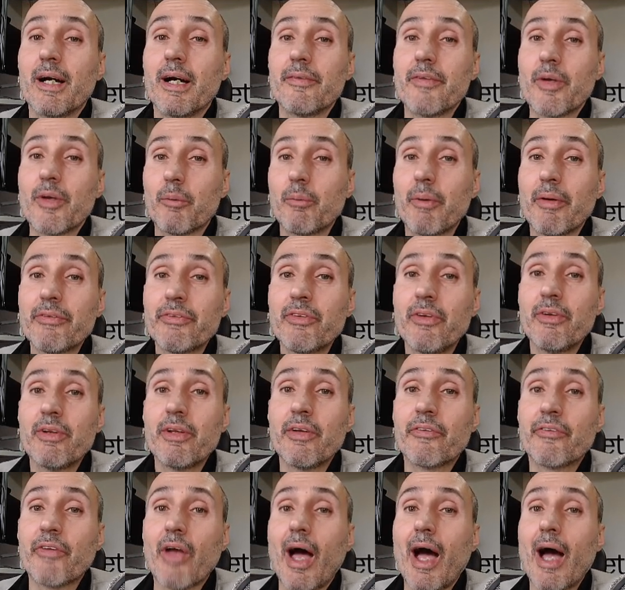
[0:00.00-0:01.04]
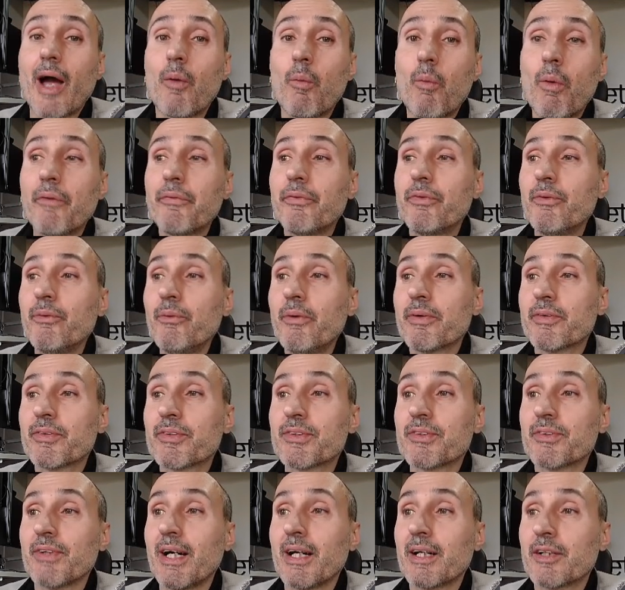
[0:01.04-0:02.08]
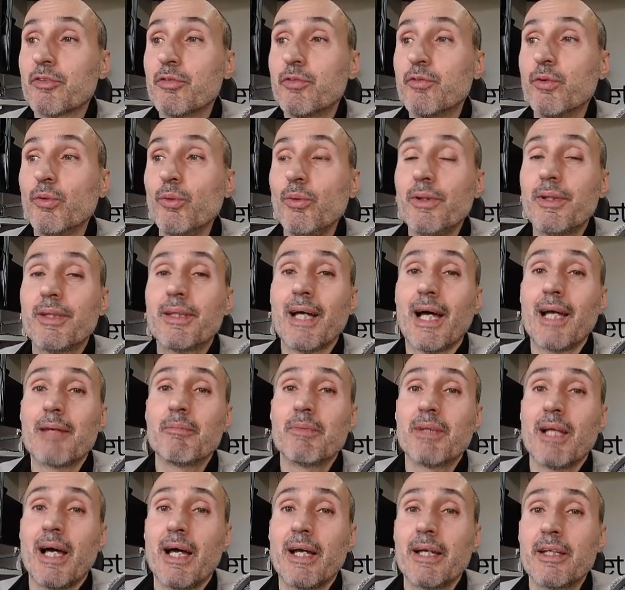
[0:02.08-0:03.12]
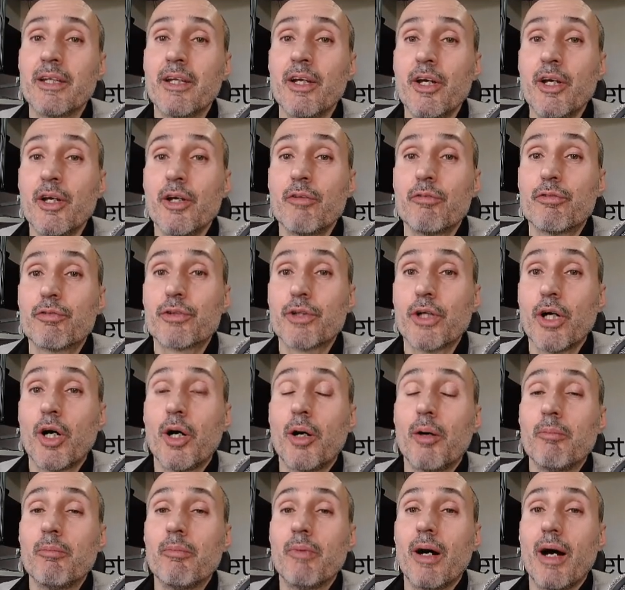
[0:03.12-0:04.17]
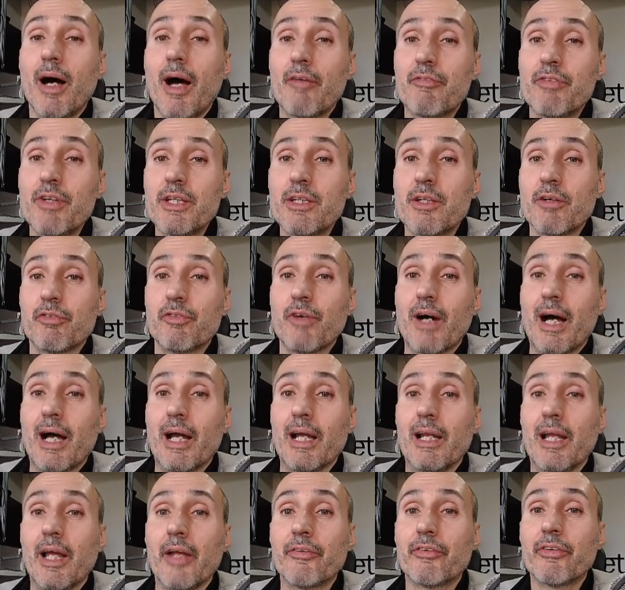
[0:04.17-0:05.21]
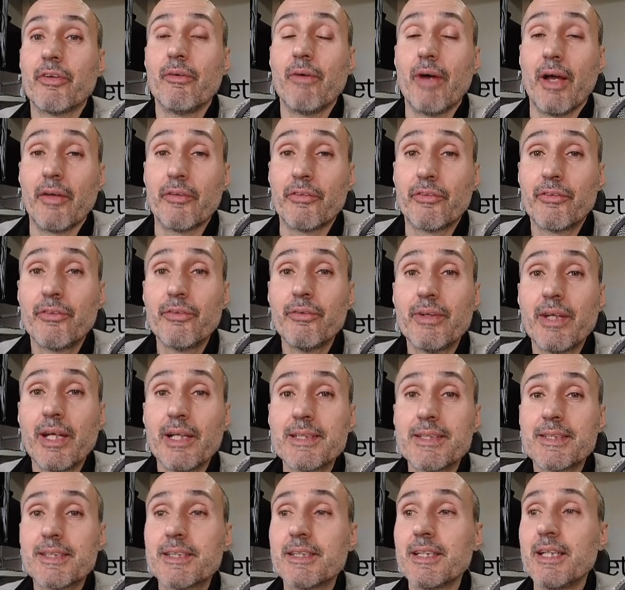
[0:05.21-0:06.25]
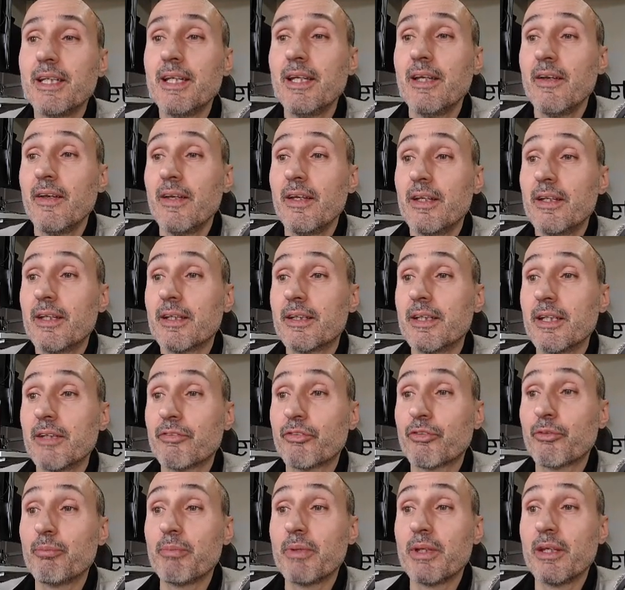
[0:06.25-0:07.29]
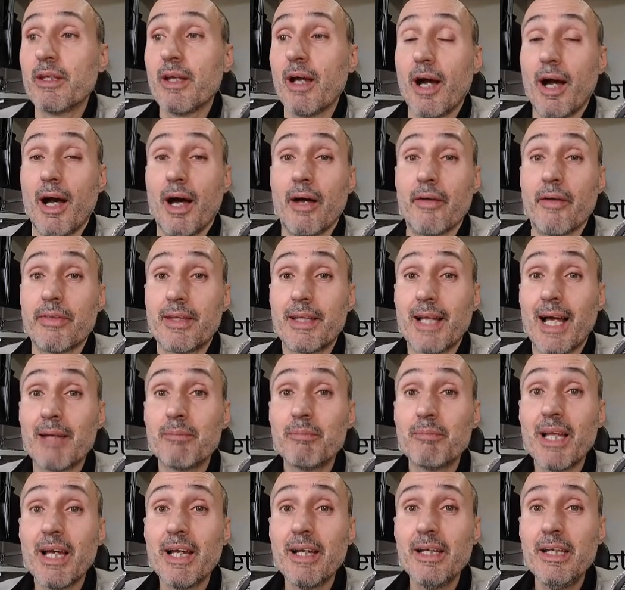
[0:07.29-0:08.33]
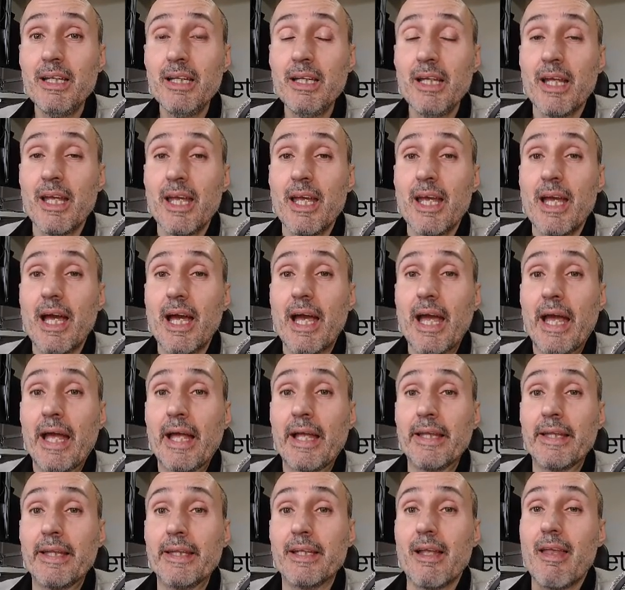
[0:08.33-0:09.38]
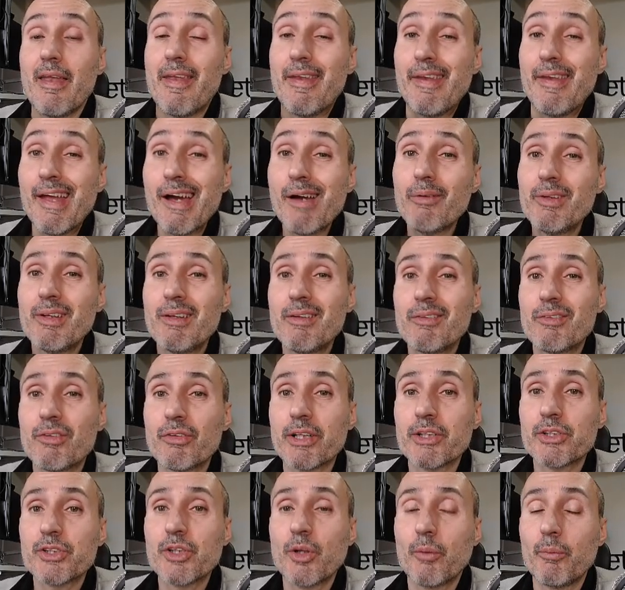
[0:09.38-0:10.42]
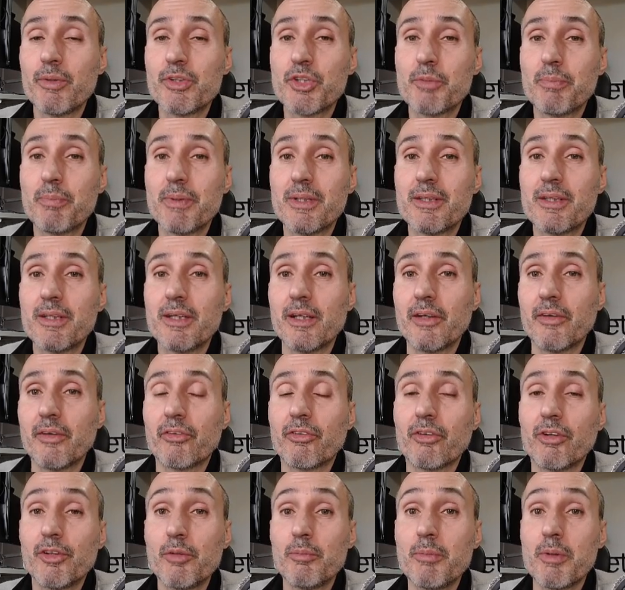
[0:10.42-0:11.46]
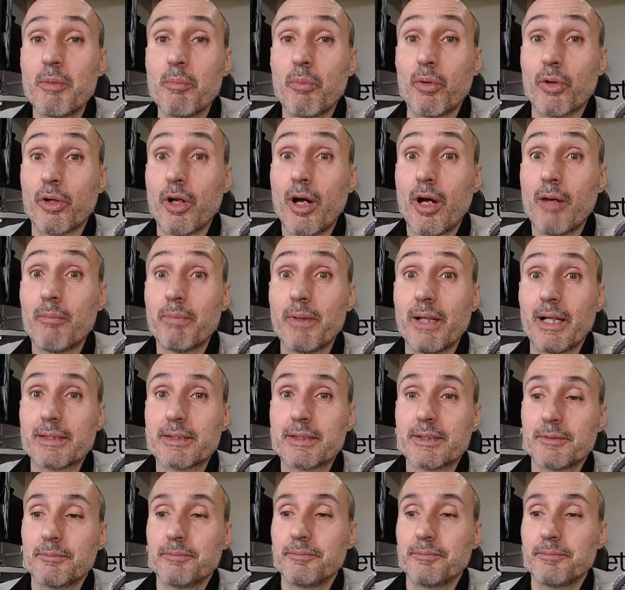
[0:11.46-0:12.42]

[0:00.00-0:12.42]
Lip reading: the question is, I want to extract full timeline from a video file. And so as you can see, it gives me a timeline, and now the interaction with GPT is a little bit more complex.